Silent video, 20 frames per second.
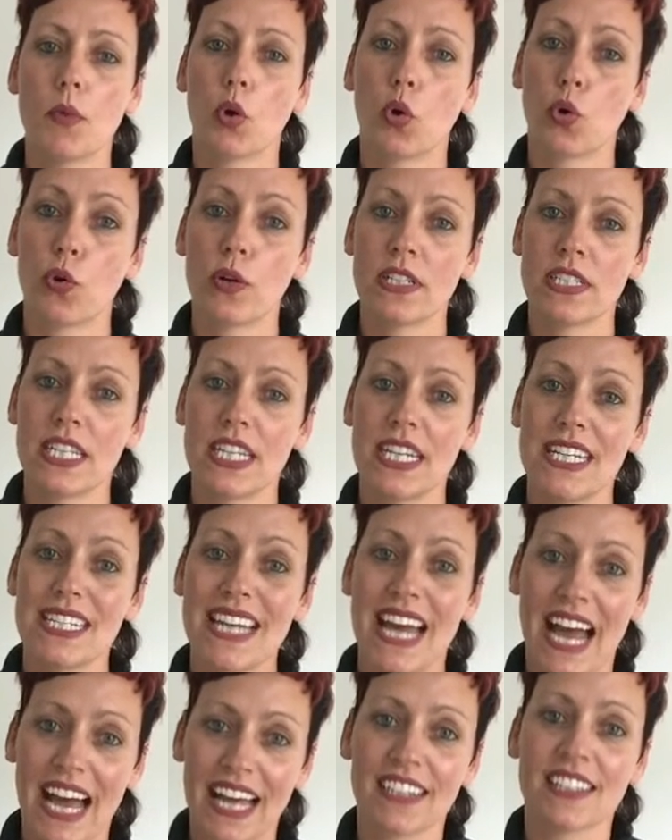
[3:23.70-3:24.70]
or
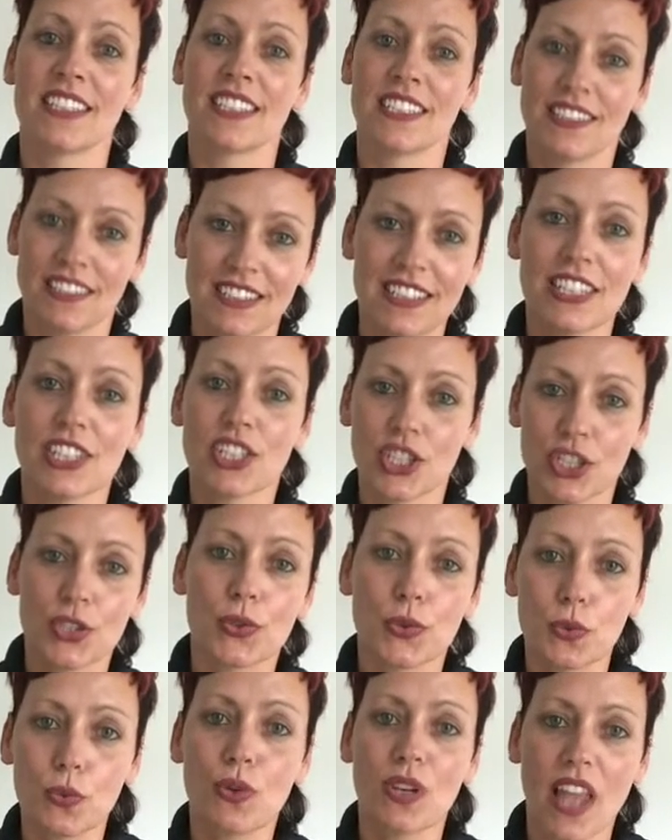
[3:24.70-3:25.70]
indeed add an
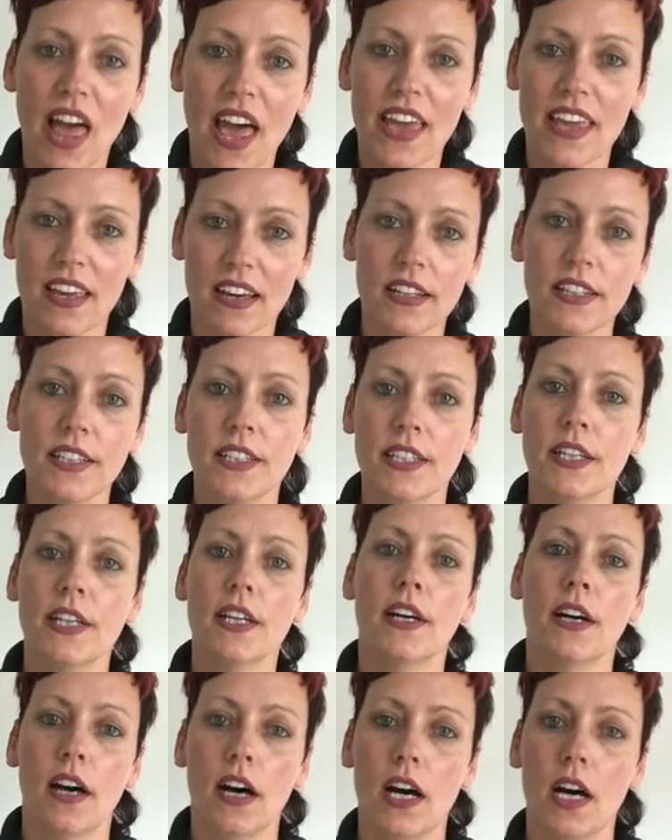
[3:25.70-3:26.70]
additional layer
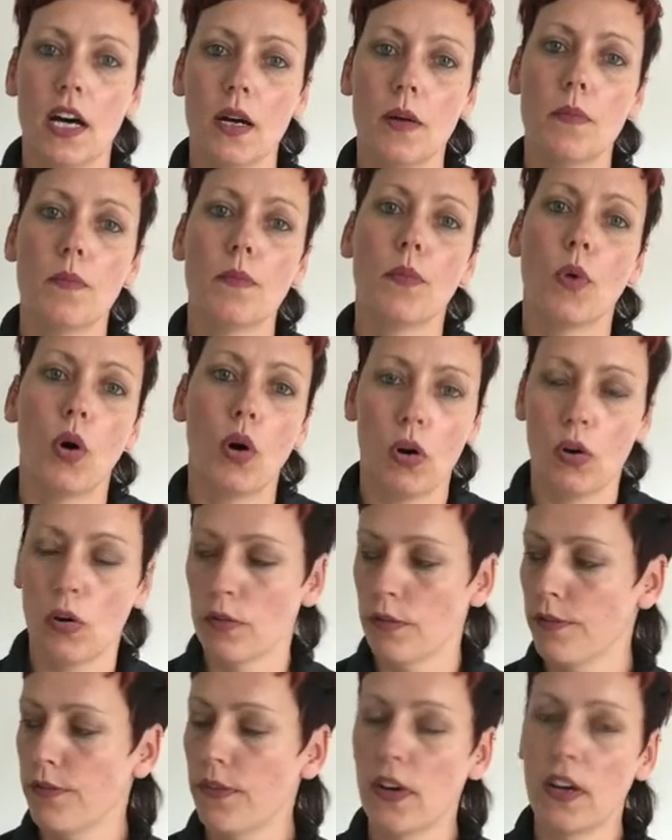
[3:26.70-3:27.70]

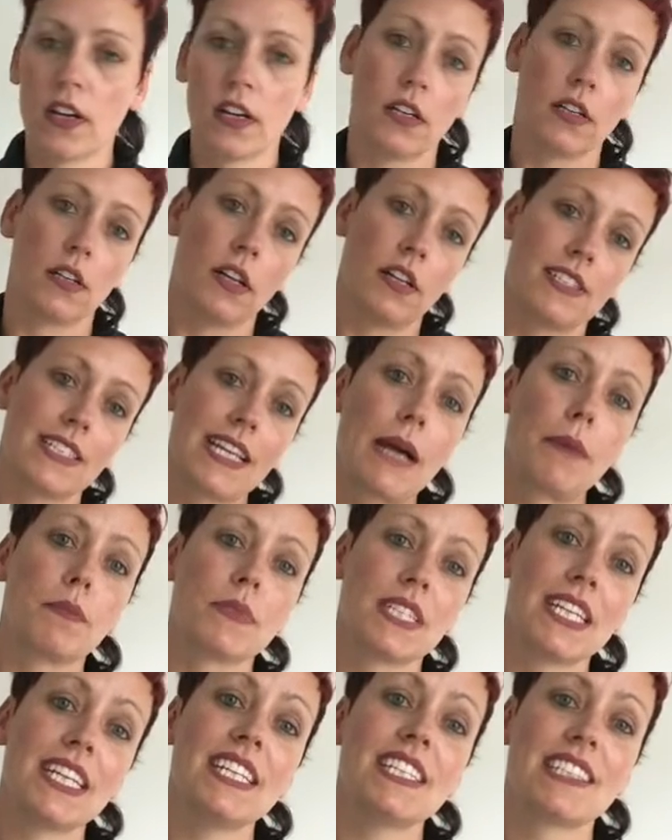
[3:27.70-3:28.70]
of a damp
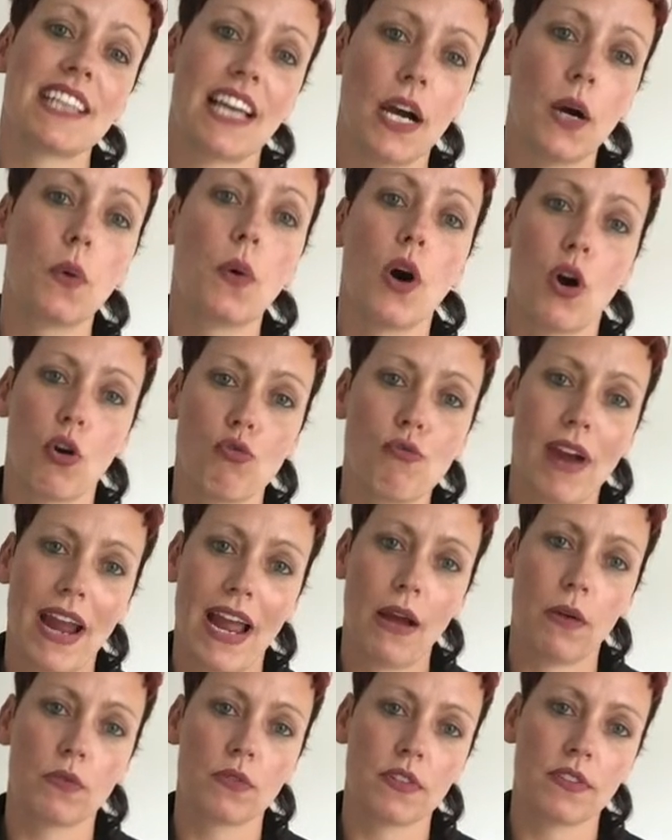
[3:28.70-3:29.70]
tea towel
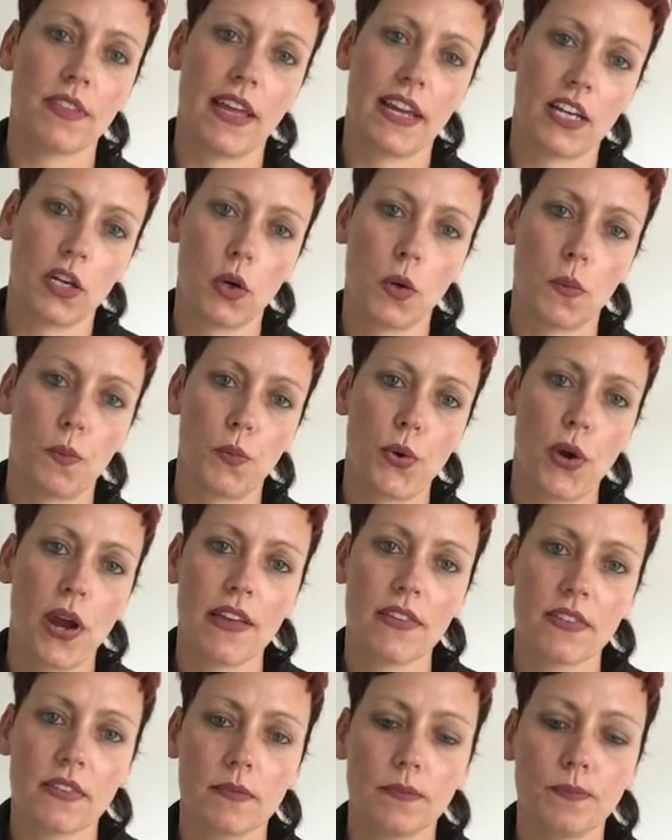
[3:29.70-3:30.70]
around that
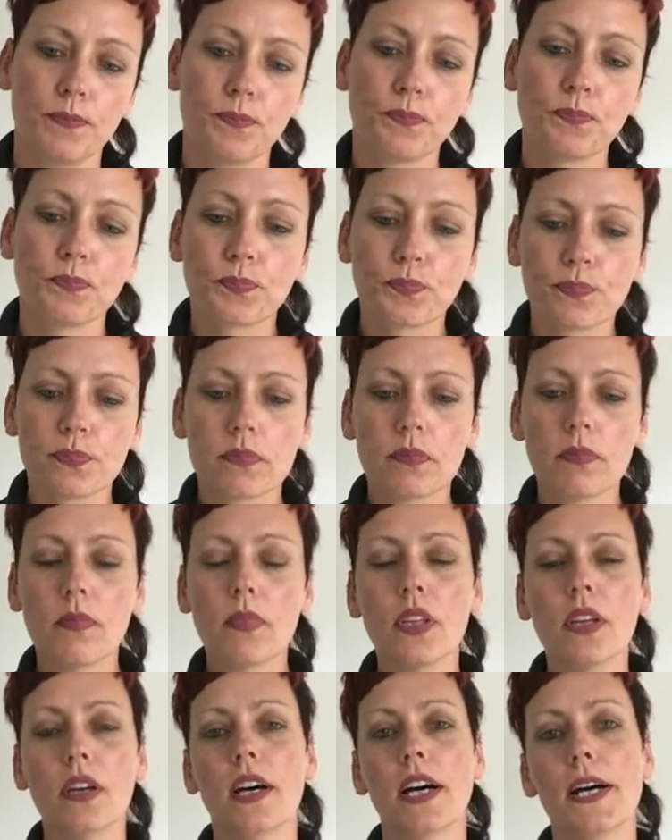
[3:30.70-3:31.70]
compress.
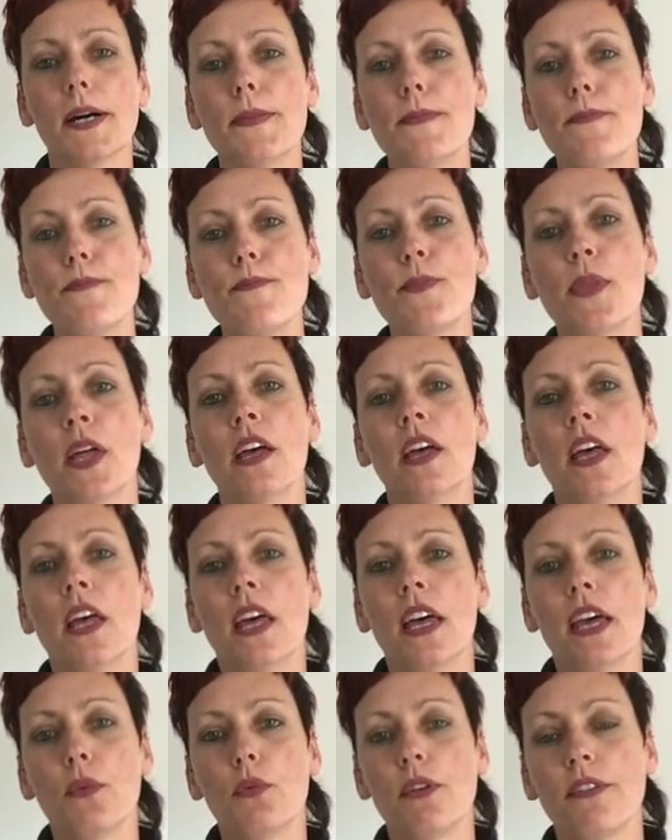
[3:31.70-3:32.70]

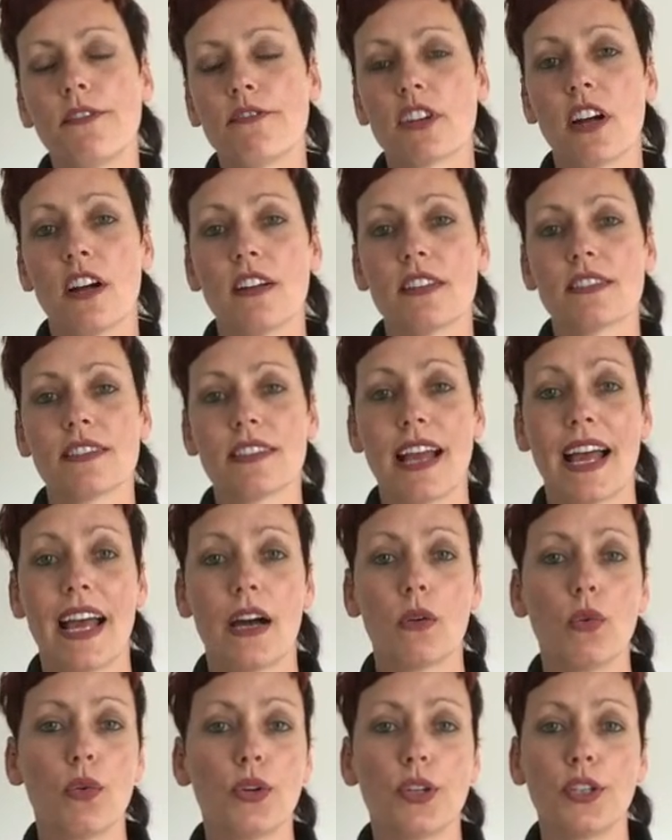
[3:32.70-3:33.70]
With regards to
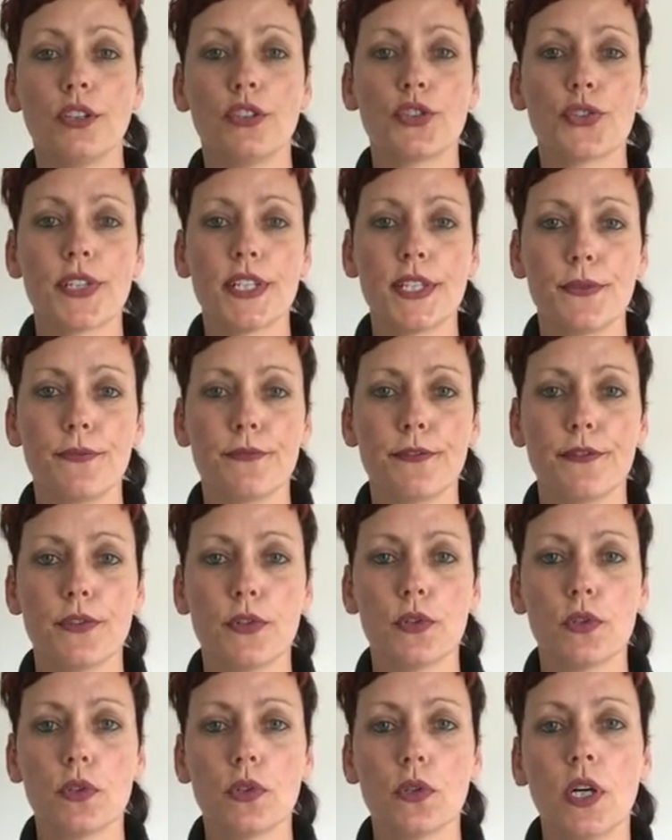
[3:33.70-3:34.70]
how long you treat them
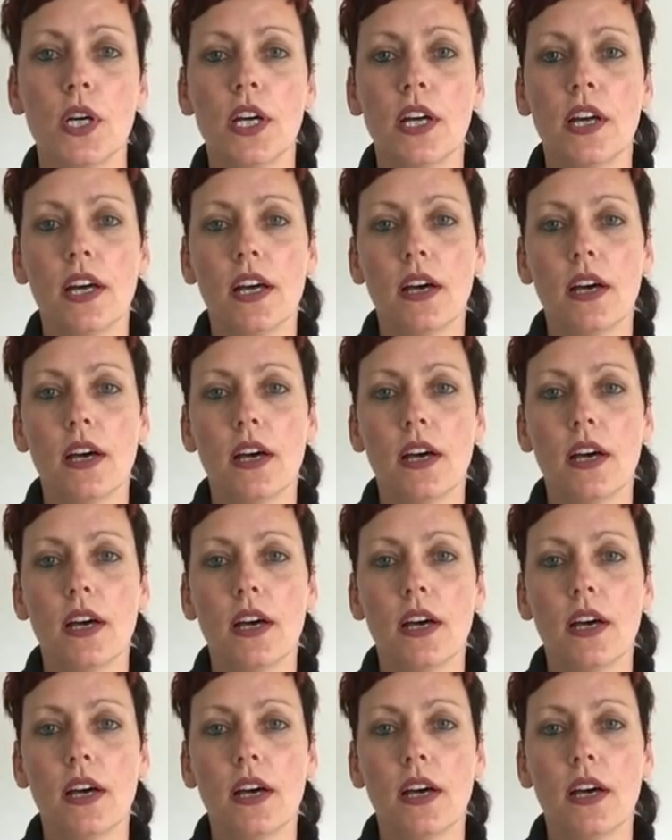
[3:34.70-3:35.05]
for,